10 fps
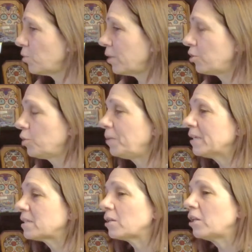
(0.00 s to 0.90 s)
you. It could be
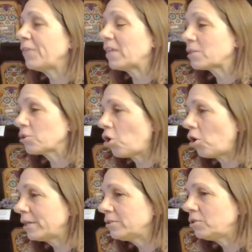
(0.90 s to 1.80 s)
it's a life that's
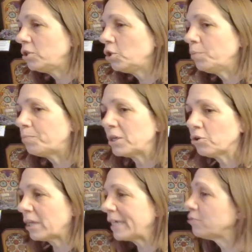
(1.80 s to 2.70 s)
calling to you, but
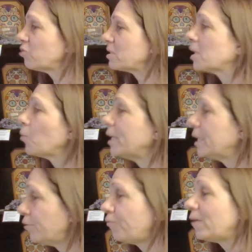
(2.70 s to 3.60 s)
you're like just not ready
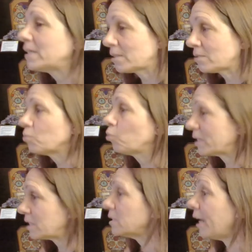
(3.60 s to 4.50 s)
to face
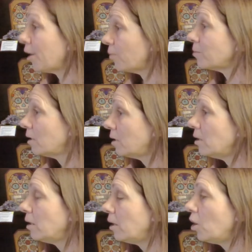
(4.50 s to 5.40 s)
what's there.
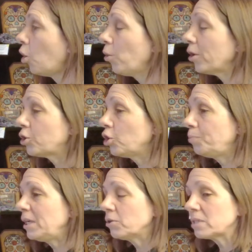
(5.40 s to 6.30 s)
Or it could
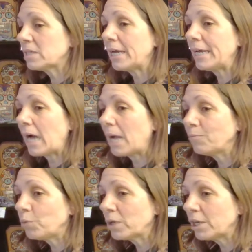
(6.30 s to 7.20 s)
be you'll say,
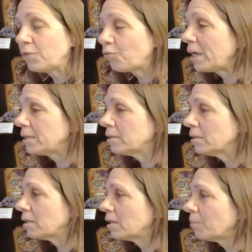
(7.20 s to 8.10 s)
I'm really frightened,
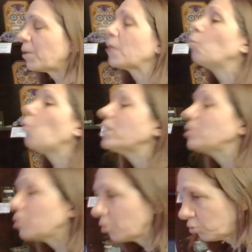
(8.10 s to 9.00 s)
but I want
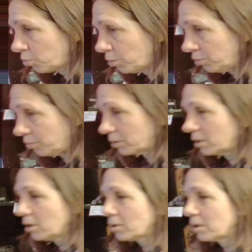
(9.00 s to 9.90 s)
to go through.
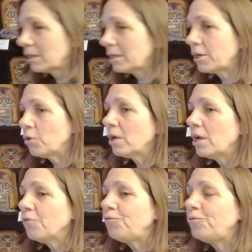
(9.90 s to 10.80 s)
You know,
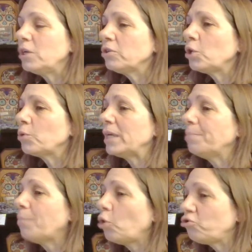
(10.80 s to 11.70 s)
feel your
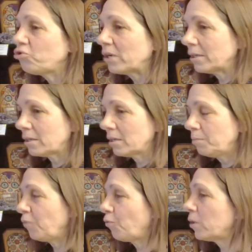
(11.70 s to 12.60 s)
emotion
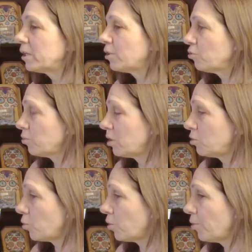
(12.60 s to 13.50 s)
before you go through the
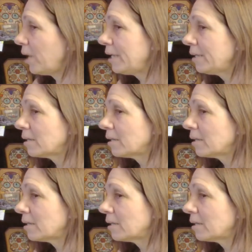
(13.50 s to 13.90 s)
doorway